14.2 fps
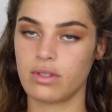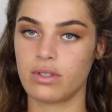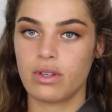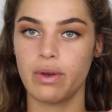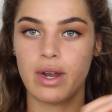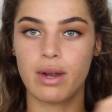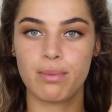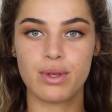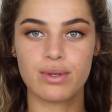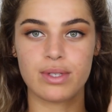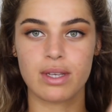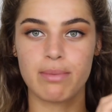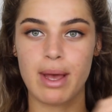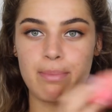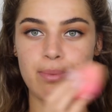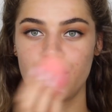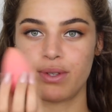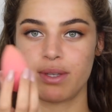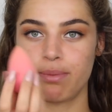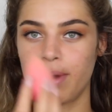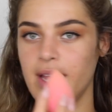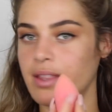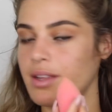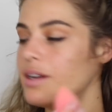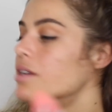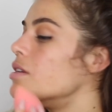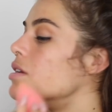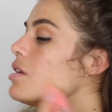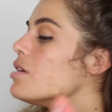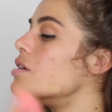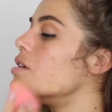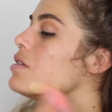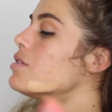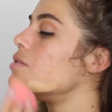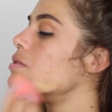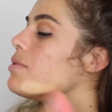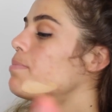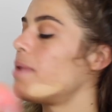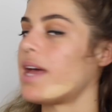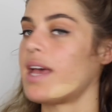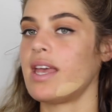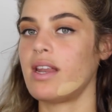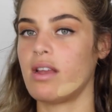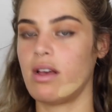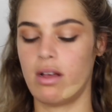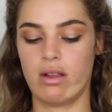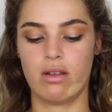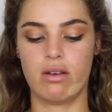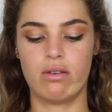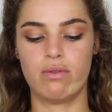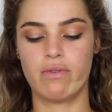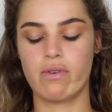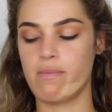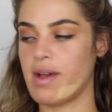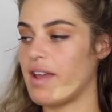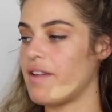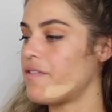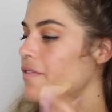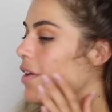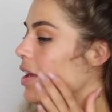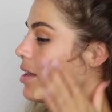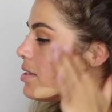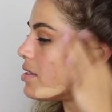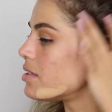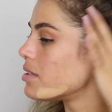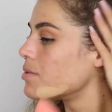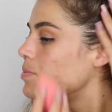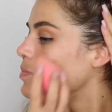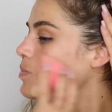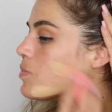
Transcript: So and I'm using my beauty blender to apply it all over my face.